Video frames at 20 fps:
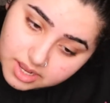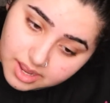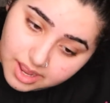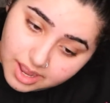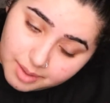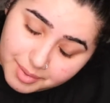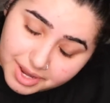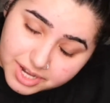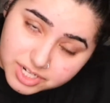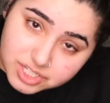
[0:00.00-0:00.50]

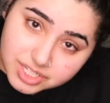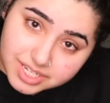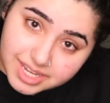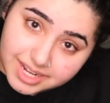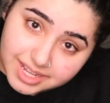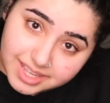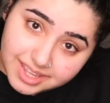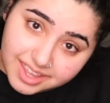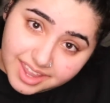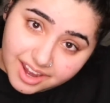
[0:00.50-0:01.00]
I'm actually
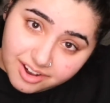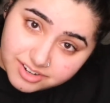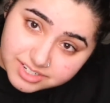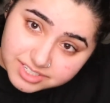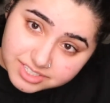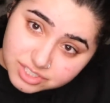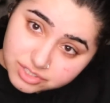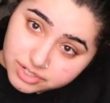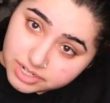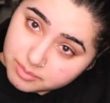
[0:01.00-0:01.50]
getting a
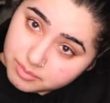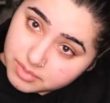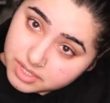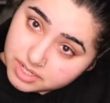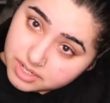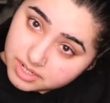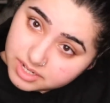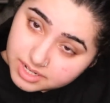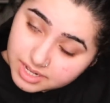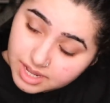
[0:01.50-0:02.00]
keratin
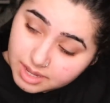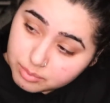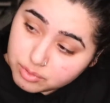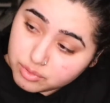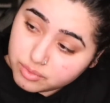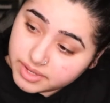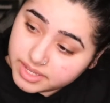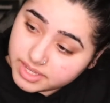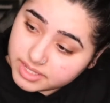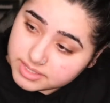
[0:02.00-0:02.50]
treatment in a couple
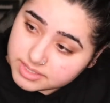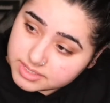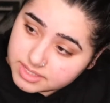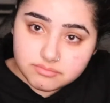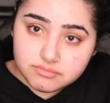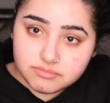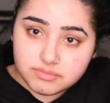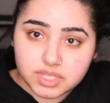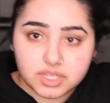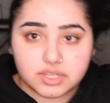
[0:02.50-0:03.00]
weeks
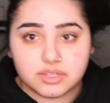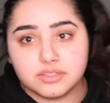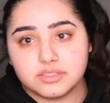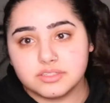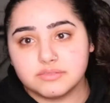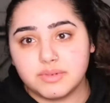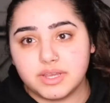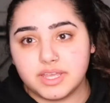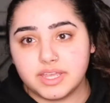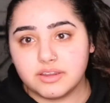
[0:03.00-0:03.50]

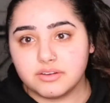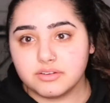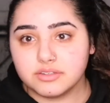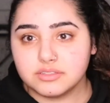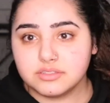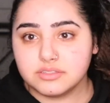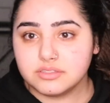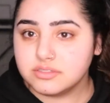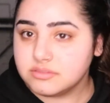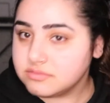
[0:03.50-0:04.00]
because my hair
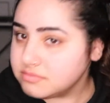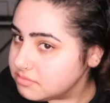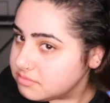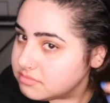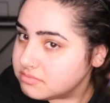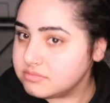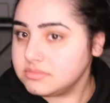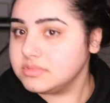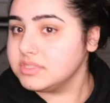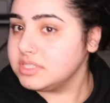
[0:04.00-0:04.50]
is
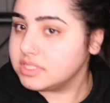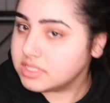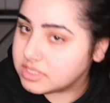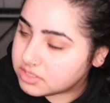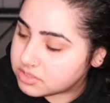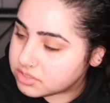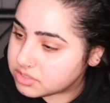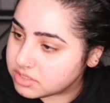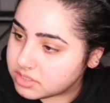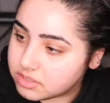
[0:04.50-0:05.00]

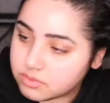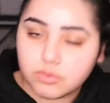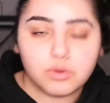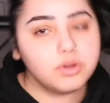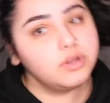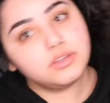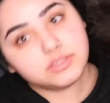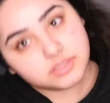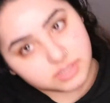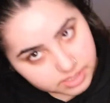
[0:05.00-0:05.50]
literally the
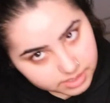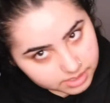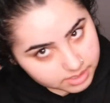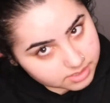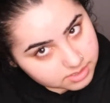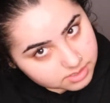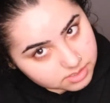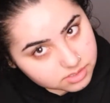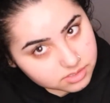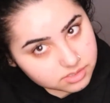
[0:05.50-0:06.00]
worst. Like
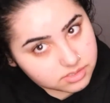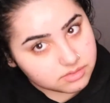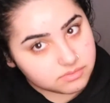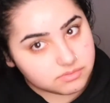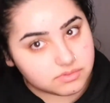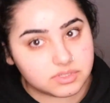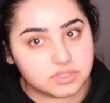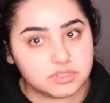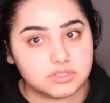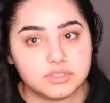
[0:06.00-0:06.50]
it's
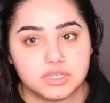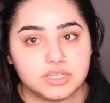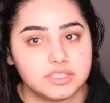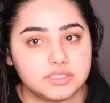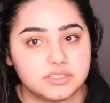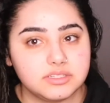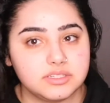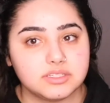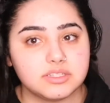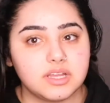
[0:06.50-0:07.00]

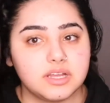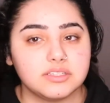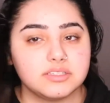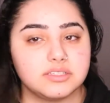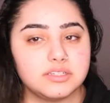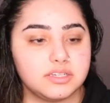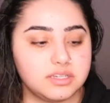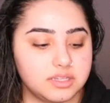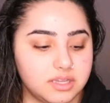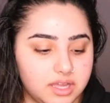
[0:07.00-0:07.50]

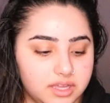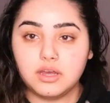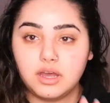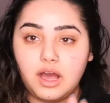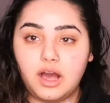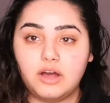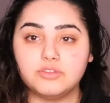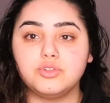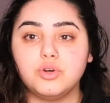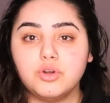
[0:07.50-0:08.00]
disgusting, and
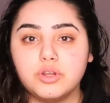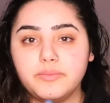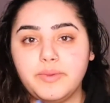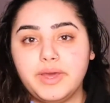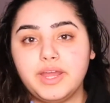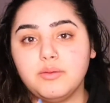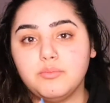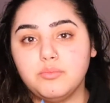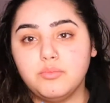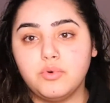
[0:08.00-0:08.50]
I'll talk
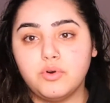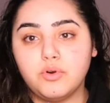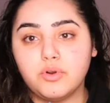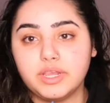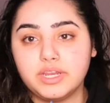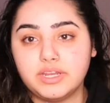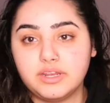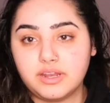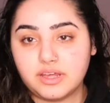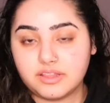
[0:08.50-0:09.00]
about it more
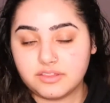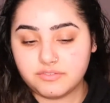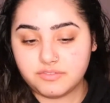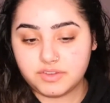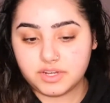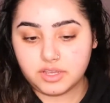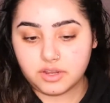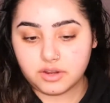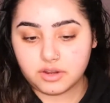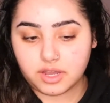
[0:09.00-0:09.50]
in another
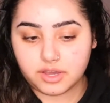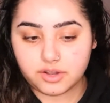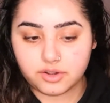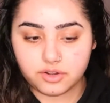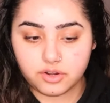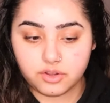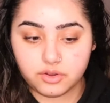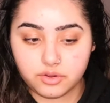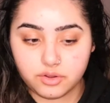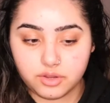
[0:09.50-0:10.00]
video. I don't
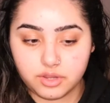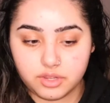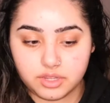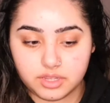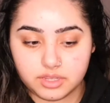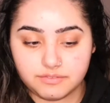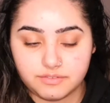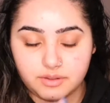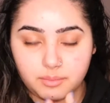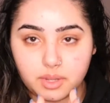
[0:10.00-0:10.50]
know
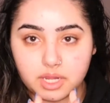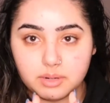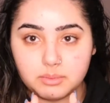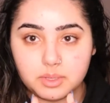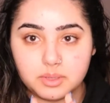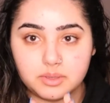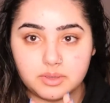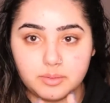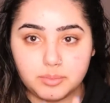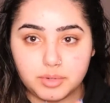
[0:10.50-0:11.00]
if I'm going to
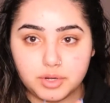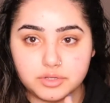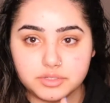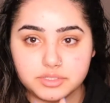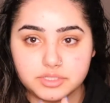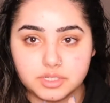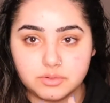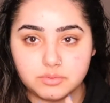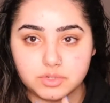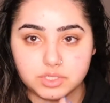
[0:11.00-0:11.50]
be
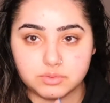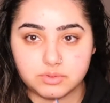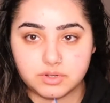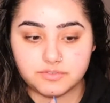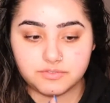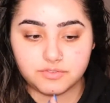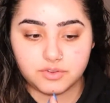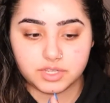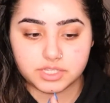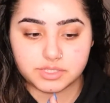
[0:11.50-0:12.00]
posting which one
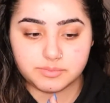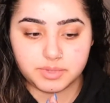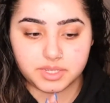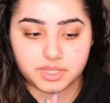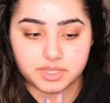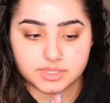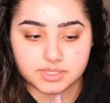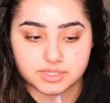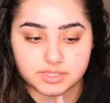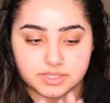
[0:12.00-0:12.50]
first
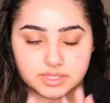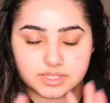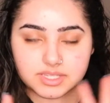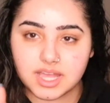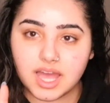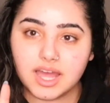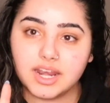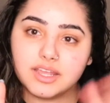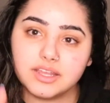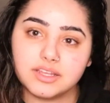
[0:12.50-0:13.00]
because it's
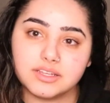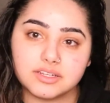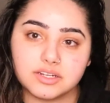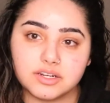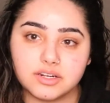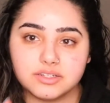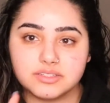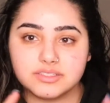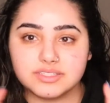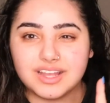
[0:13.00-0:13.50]
kind of
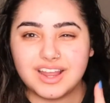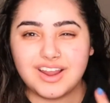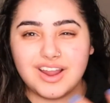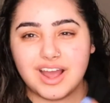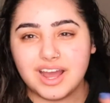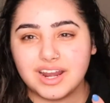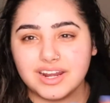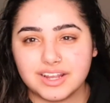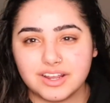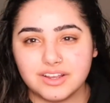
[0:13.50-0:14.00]

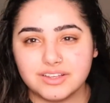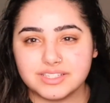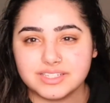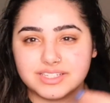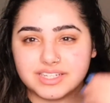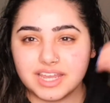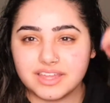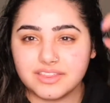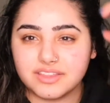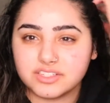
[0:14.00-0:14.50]
goes
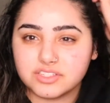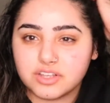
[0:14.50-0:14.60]
together.